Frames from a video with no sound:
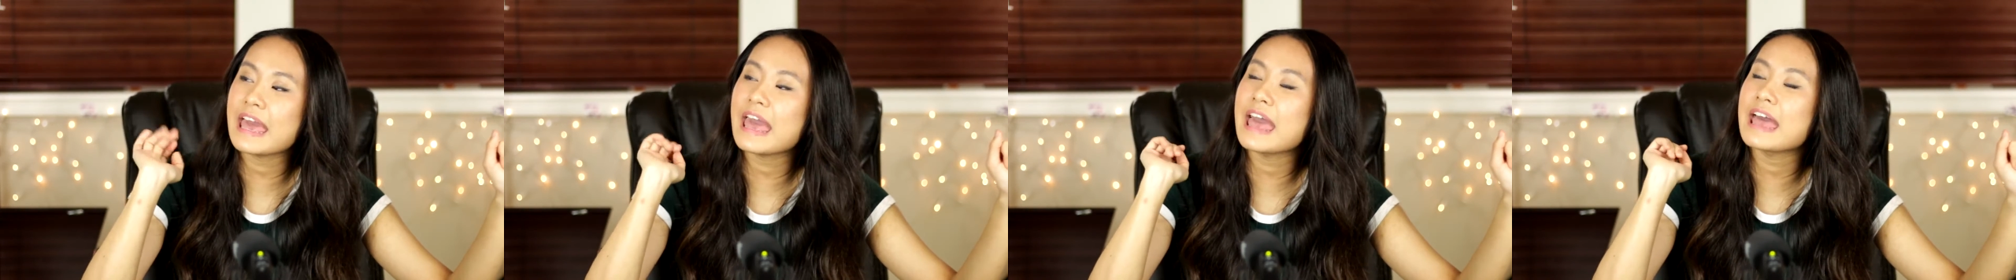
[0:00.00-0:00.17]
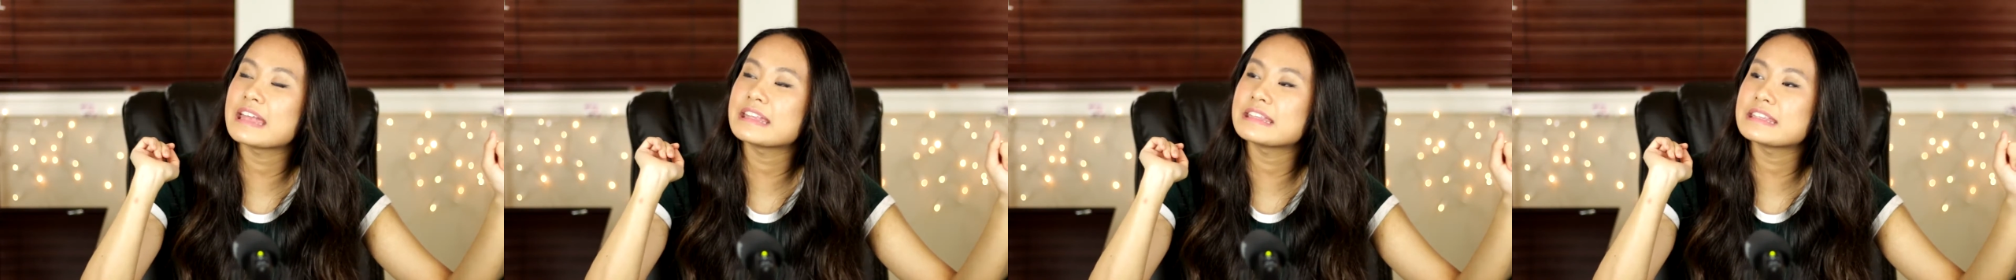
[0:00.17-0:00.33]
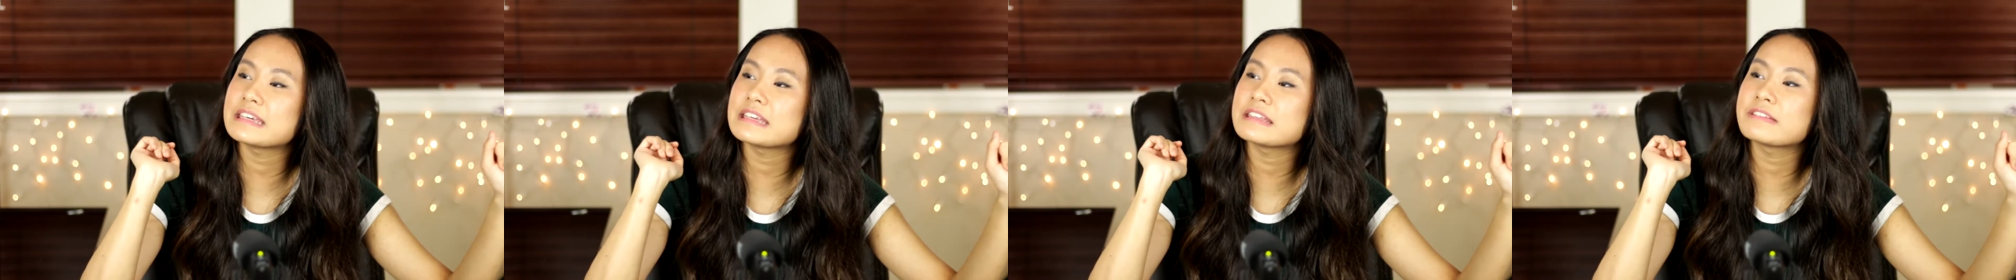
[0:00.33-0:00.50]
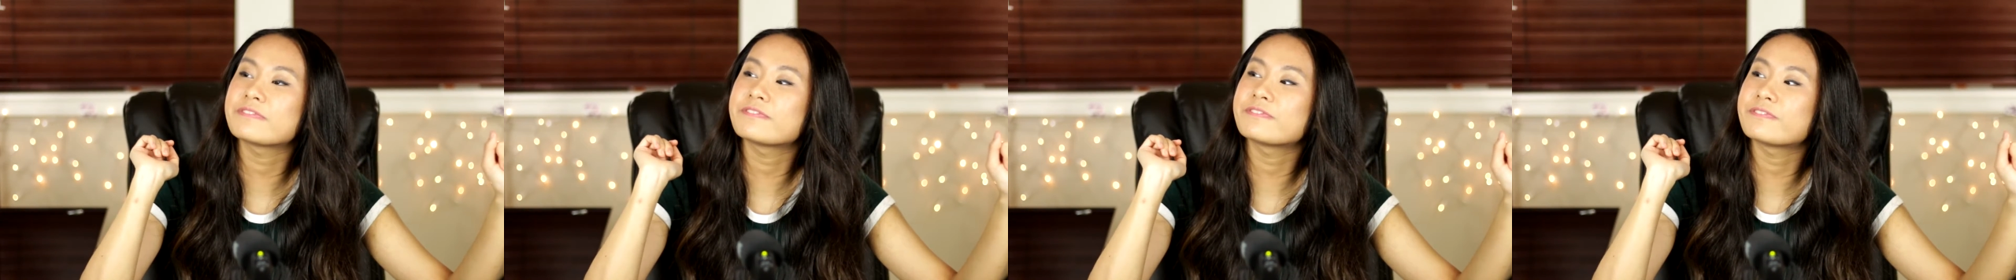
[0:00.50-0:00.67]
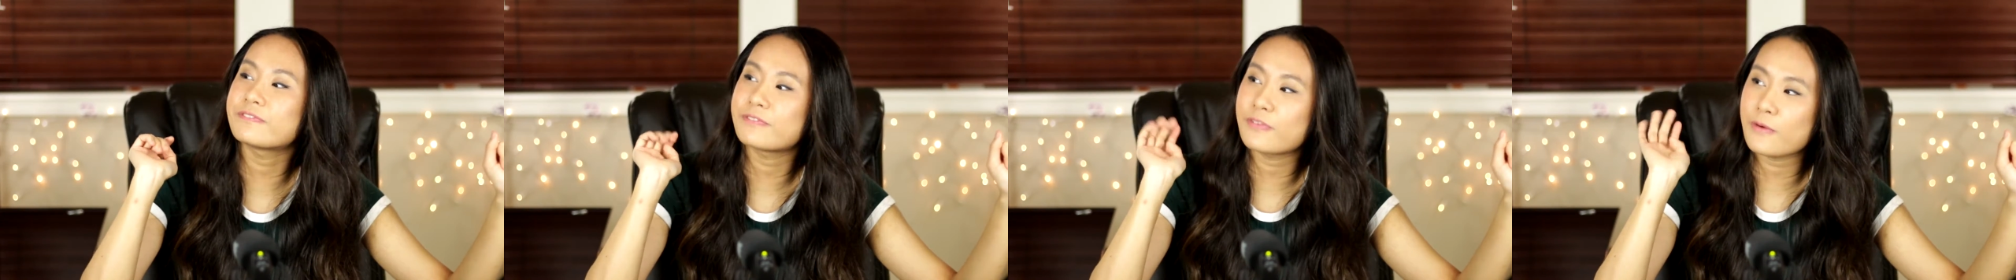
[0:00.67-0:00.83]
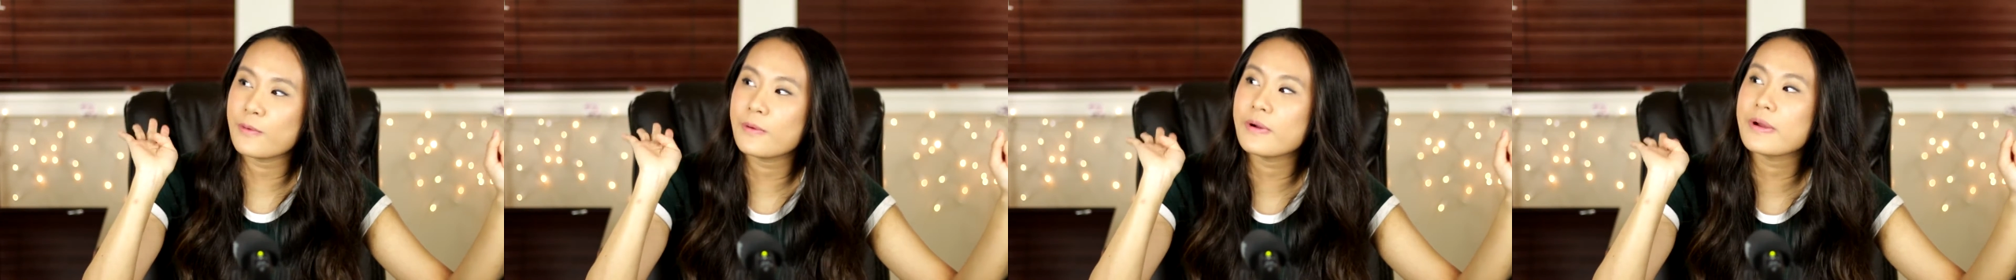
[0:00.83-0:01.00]
ended
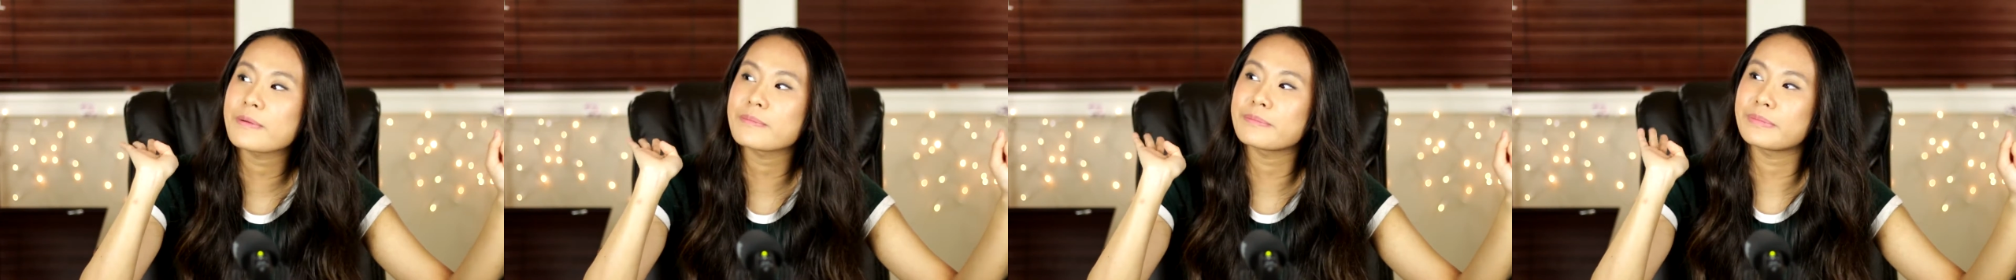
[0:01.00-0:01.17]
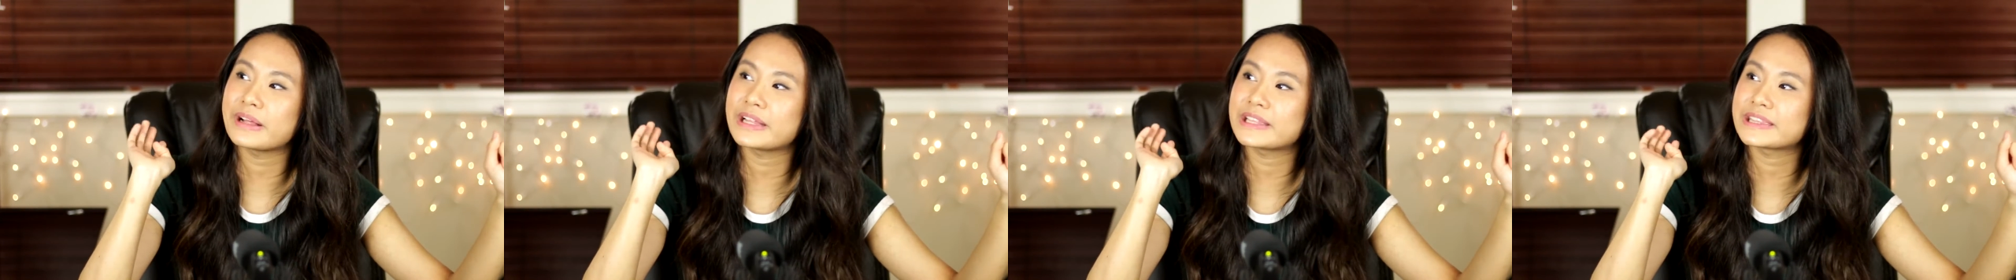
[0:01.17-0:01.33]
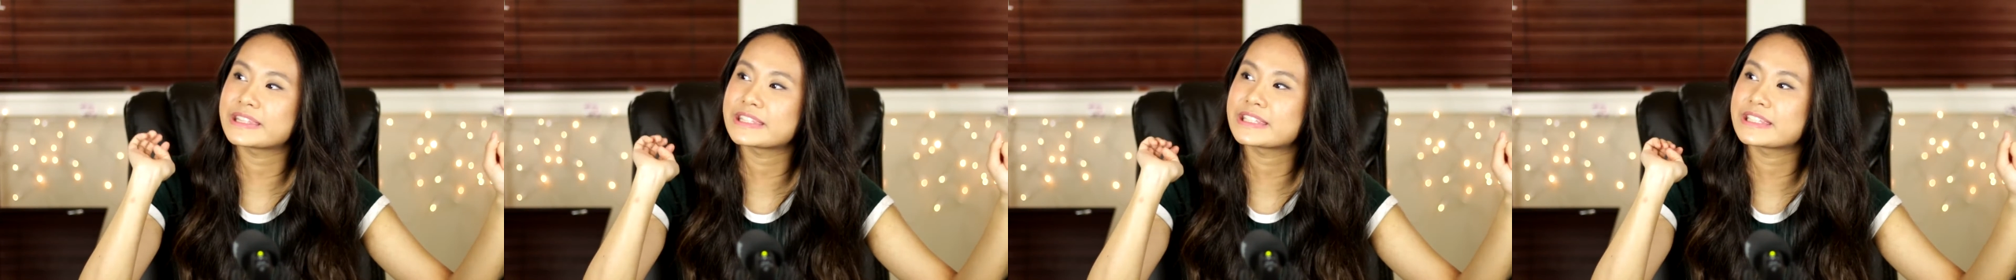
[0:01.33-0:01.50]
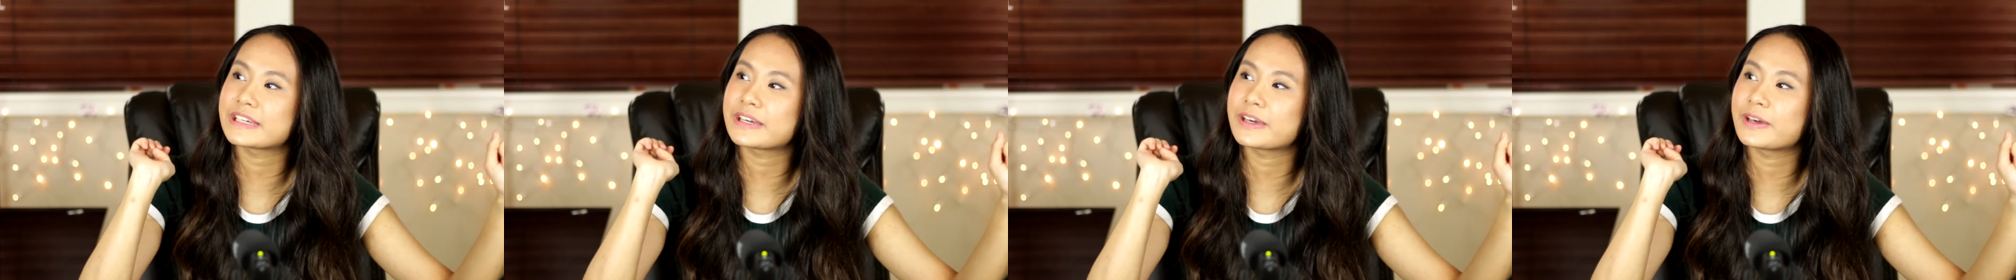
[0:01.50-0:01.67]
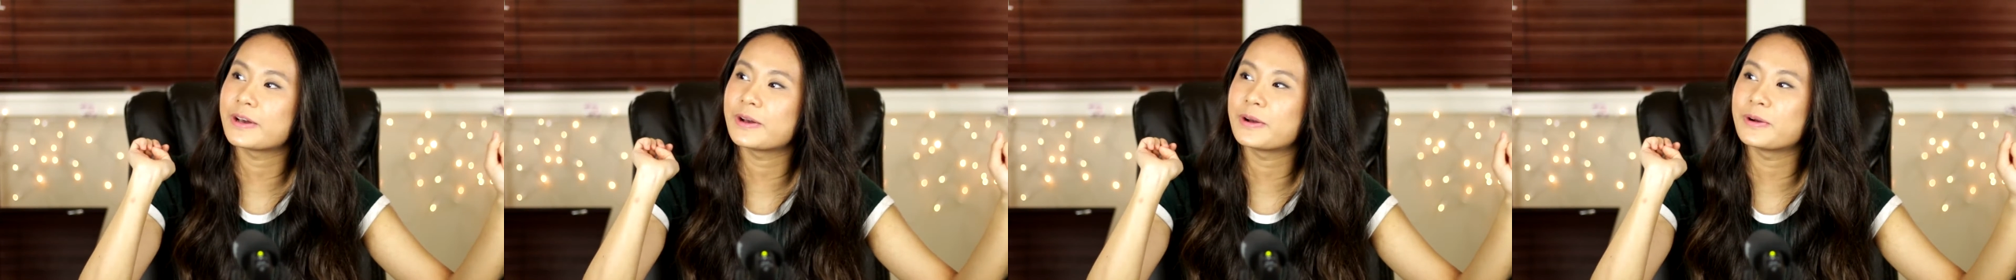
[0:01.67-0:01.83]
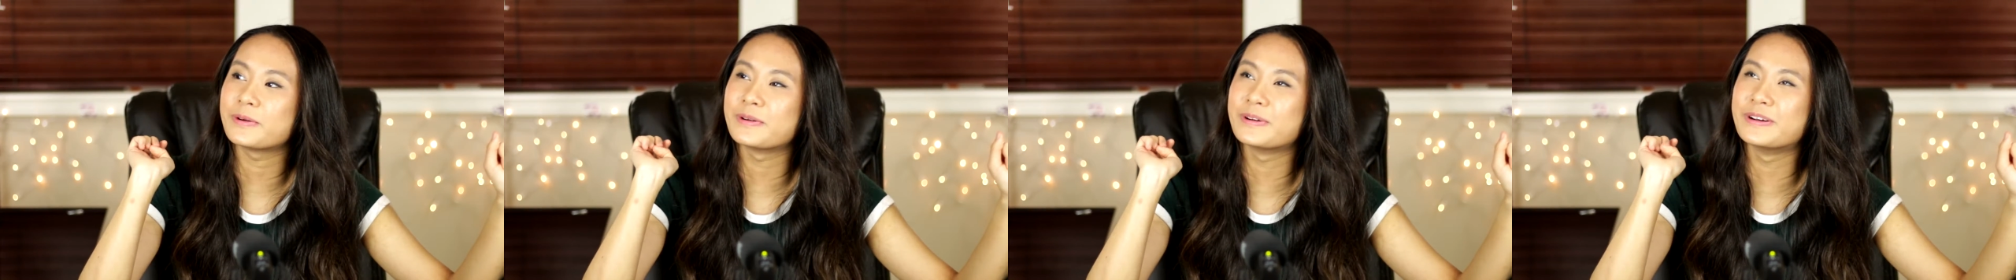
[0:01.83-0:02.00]
4 months
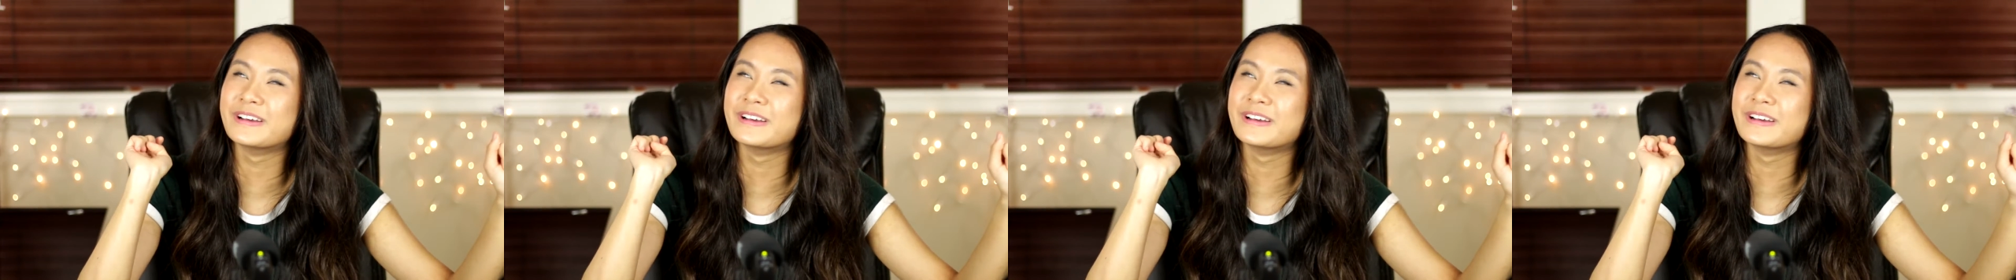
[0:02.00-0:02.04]
ago.